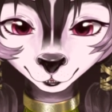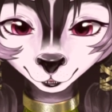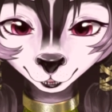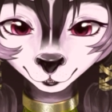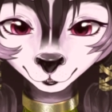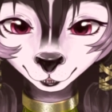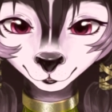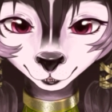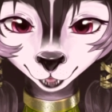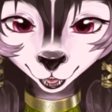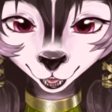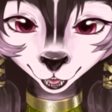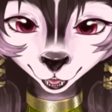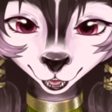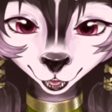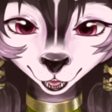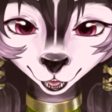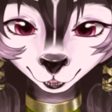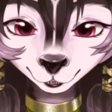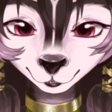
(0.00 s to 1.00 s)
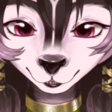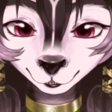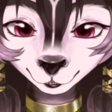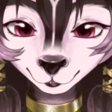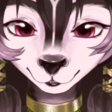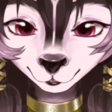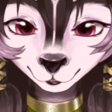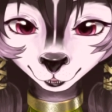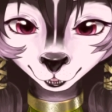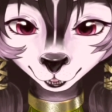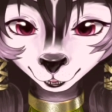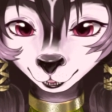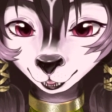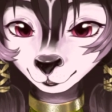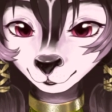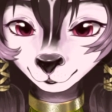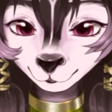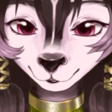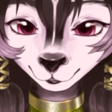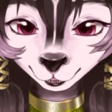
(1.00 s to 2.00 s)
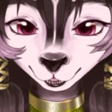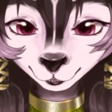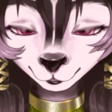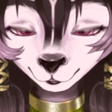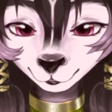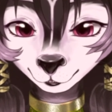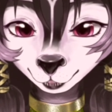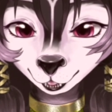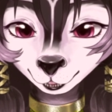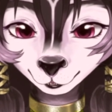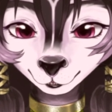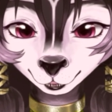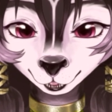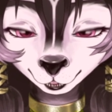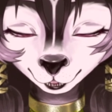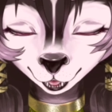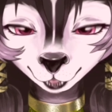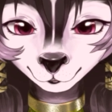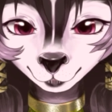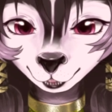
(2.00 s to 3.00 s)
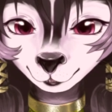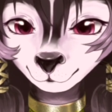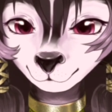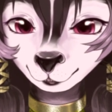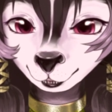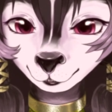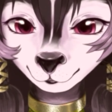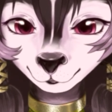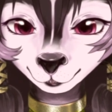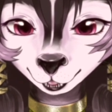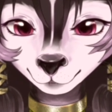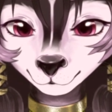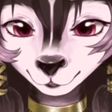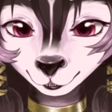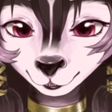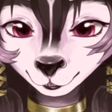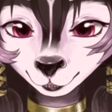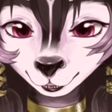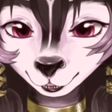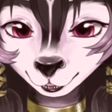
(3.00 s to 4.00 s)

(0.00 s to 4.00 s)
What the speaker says: you from being an asshole. It's literally a joke that makes fun of people.